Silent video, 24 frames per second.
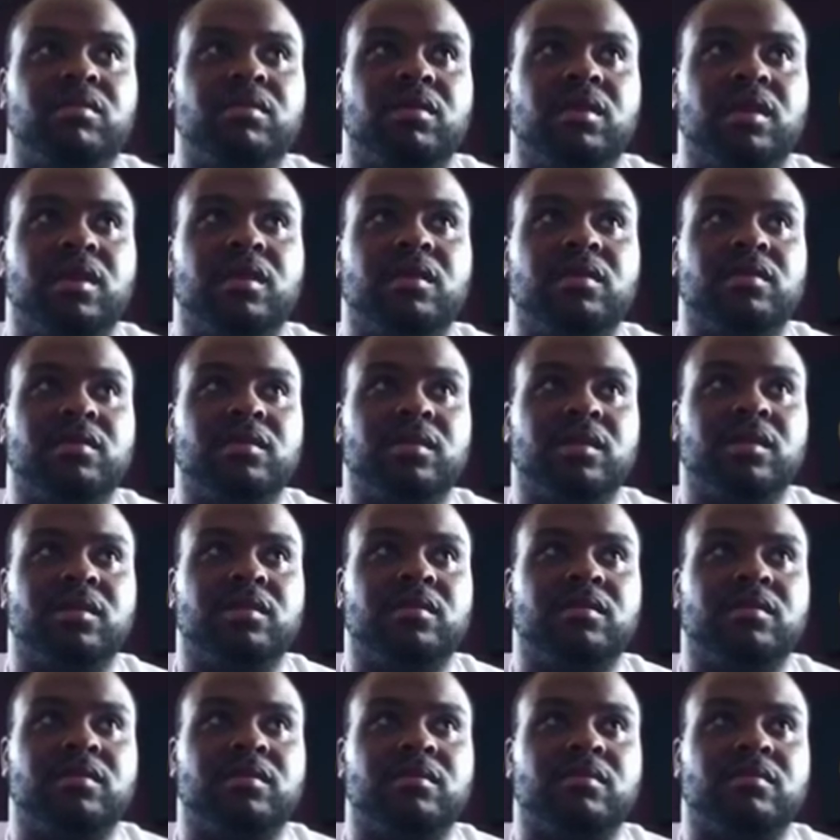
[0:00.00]
hell,
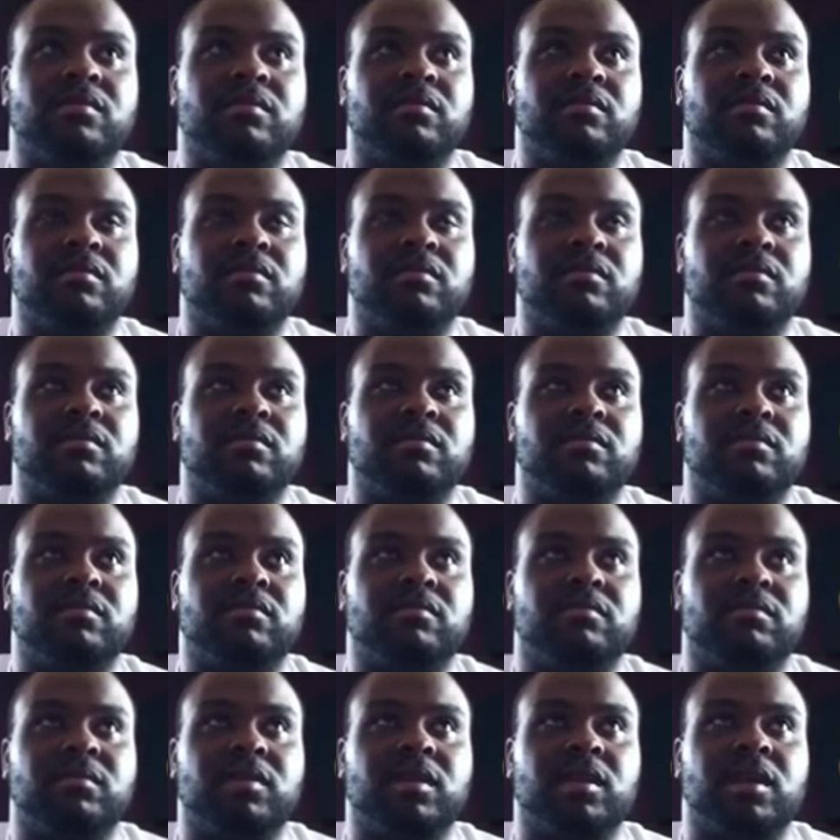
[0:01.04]
since
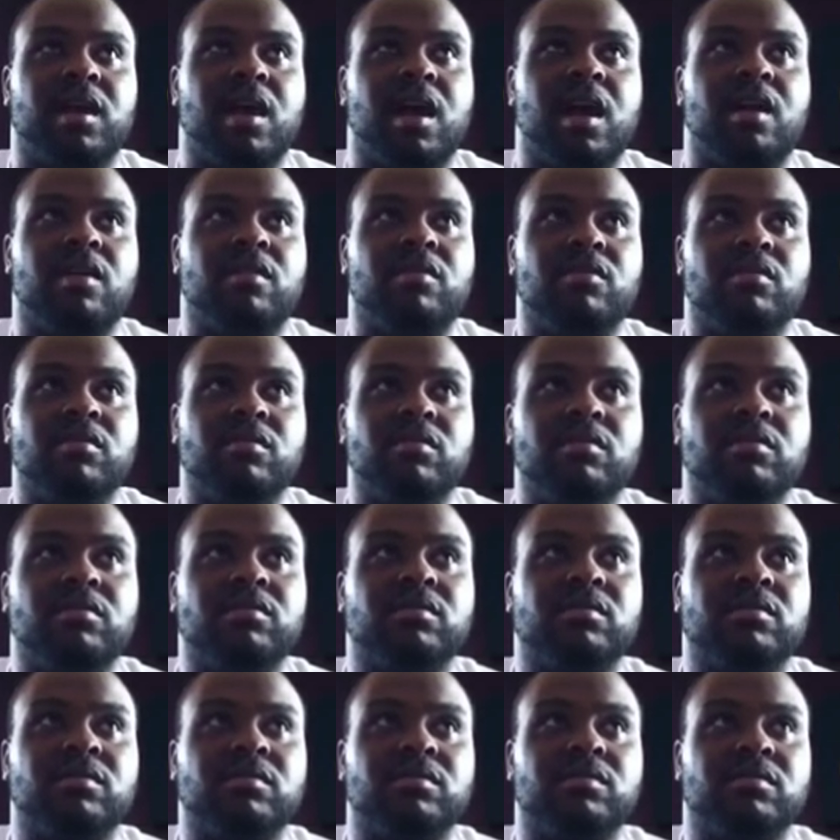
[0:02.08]
the
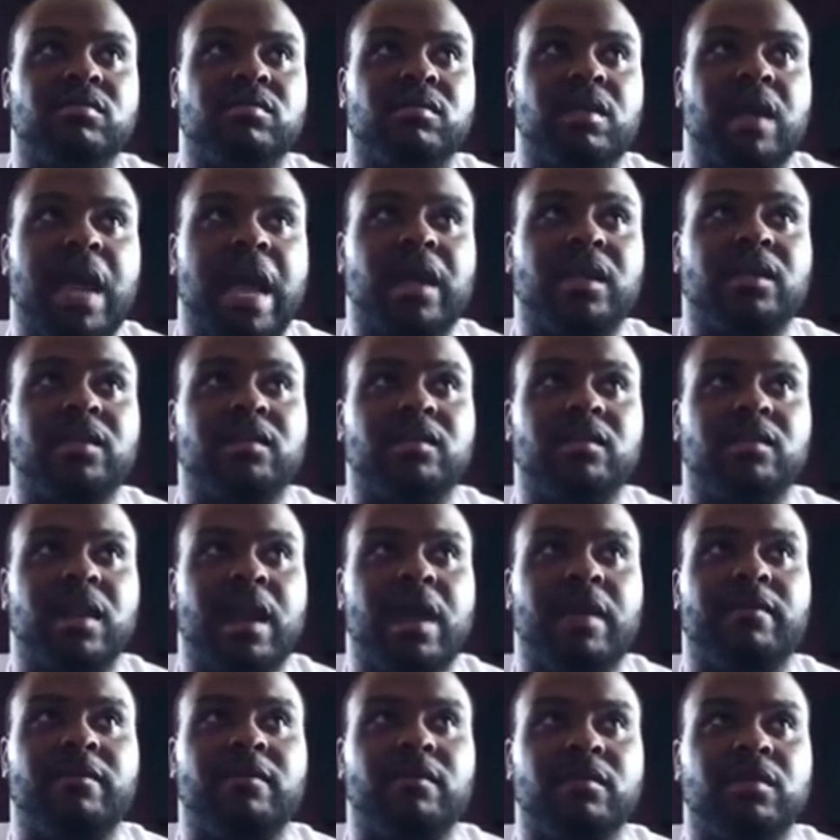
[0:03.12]
Concords. Actually,
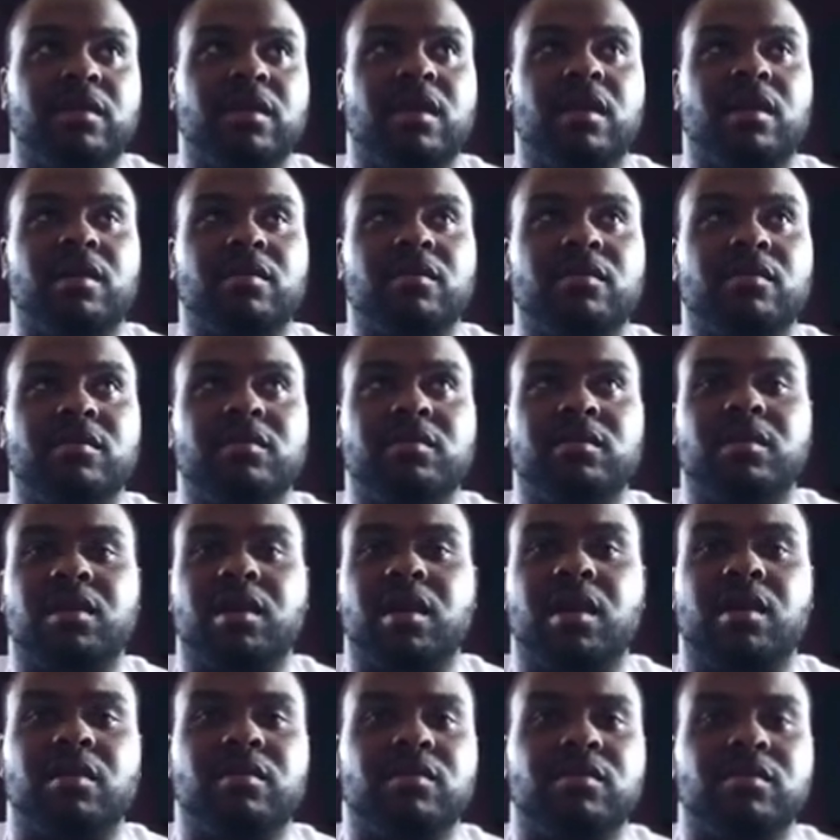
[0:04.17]
after the Concords
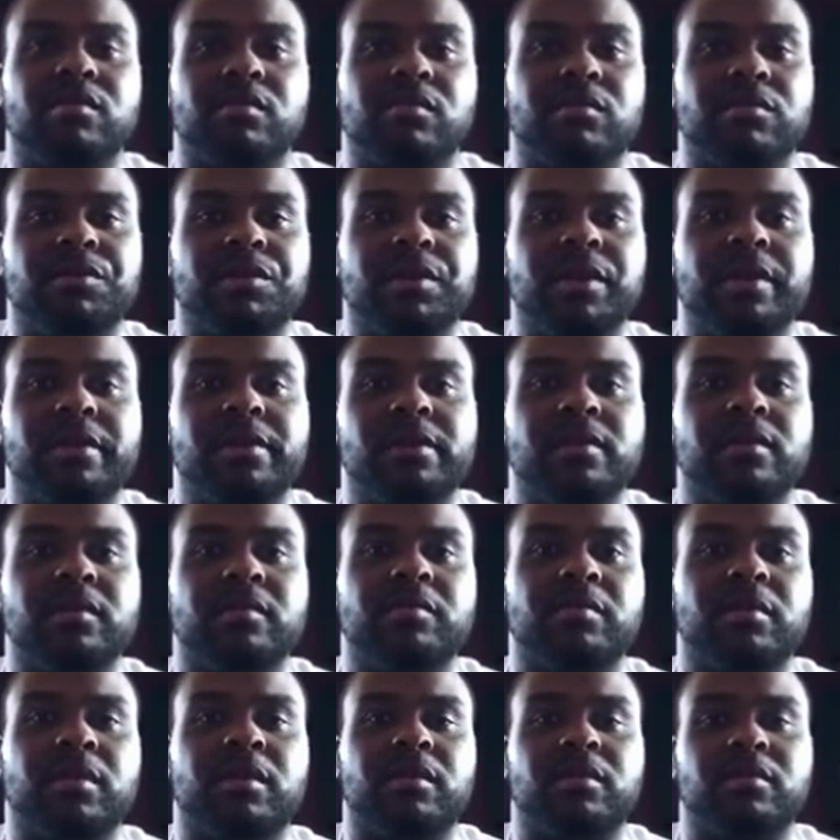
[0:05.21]
were ridiculous,
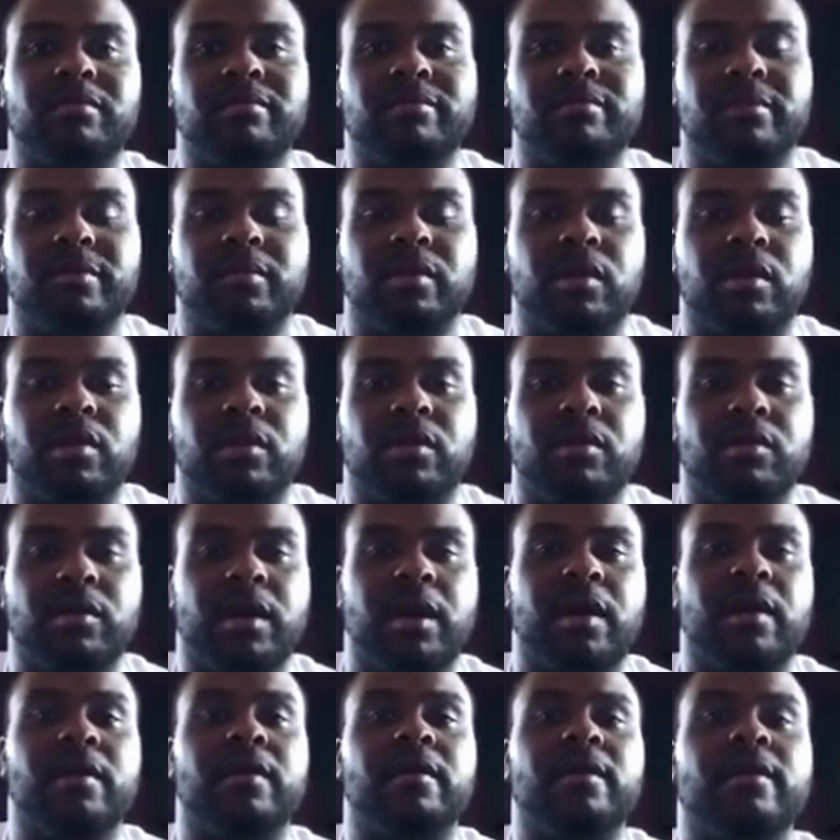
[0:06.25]
but we all know
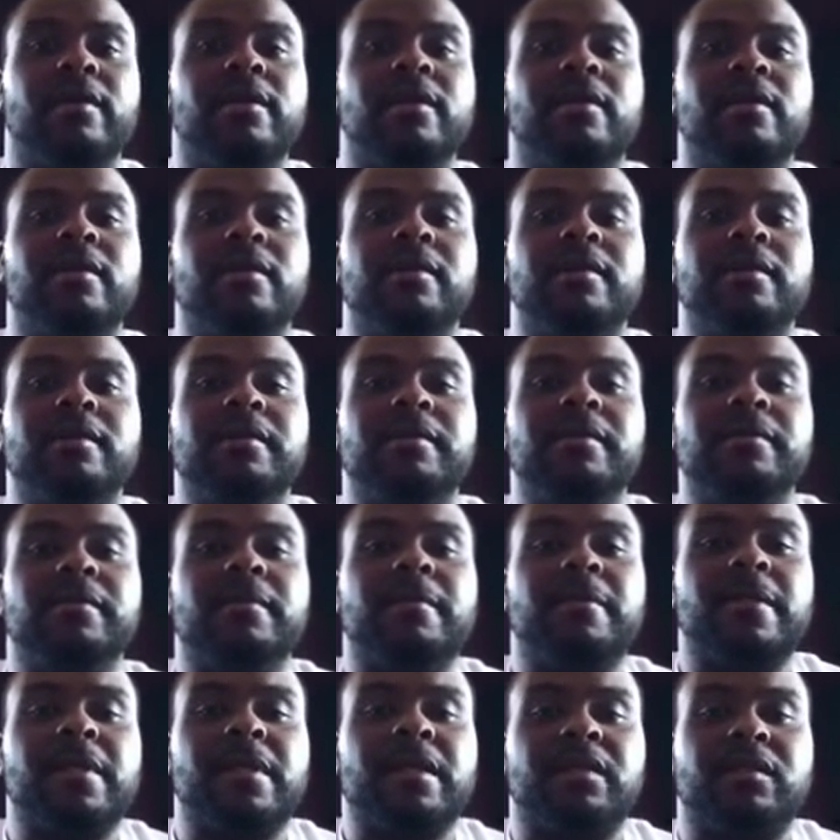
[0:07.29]
that.
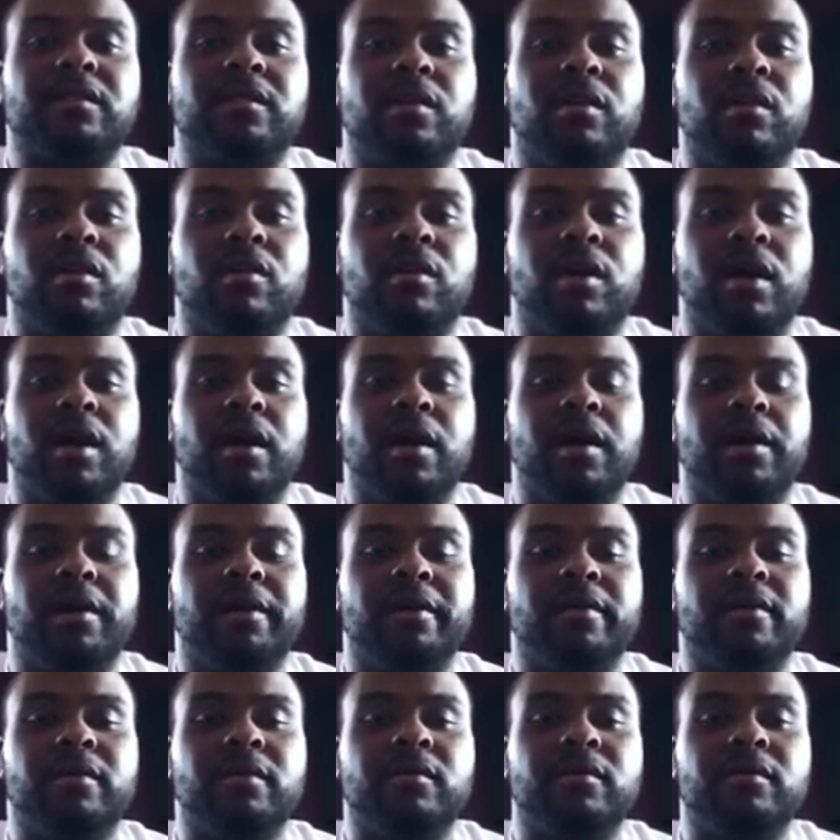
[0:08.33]
So,
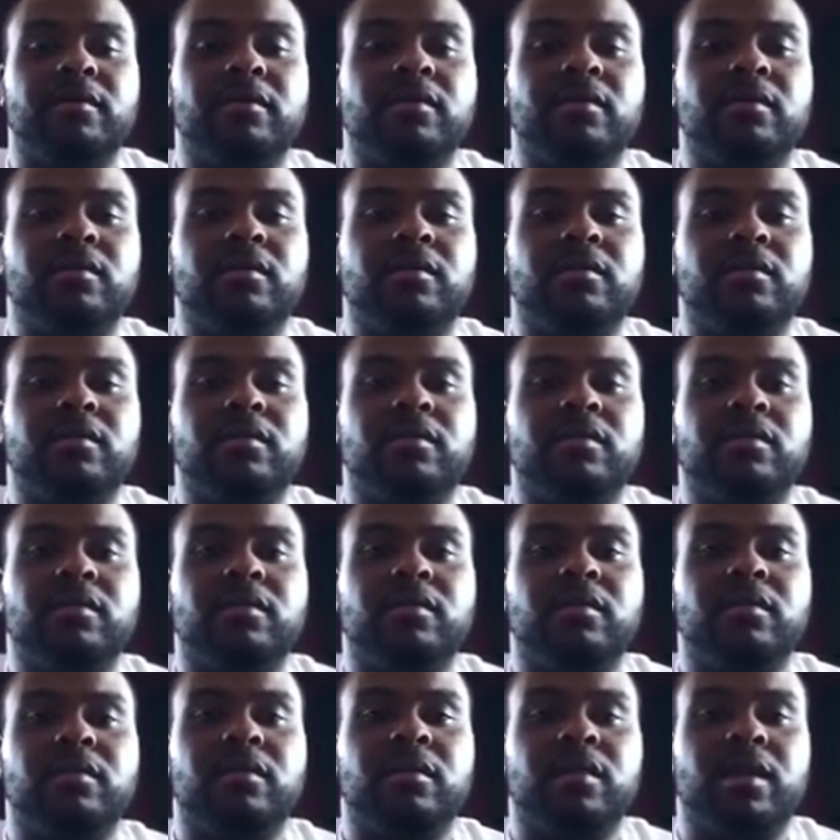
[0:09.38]

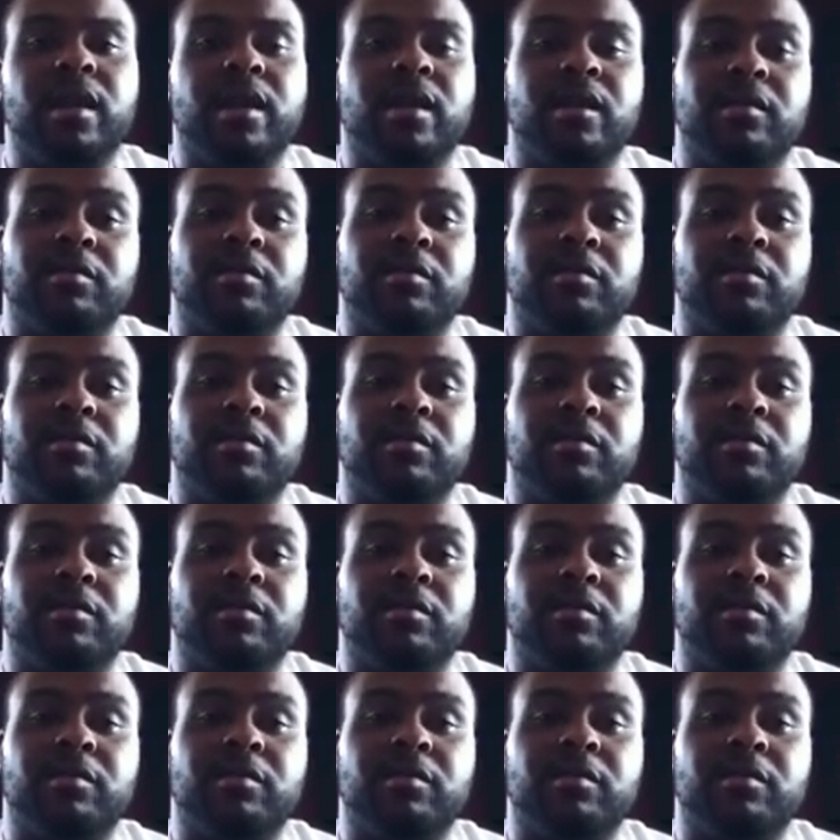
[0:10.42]
yeah, I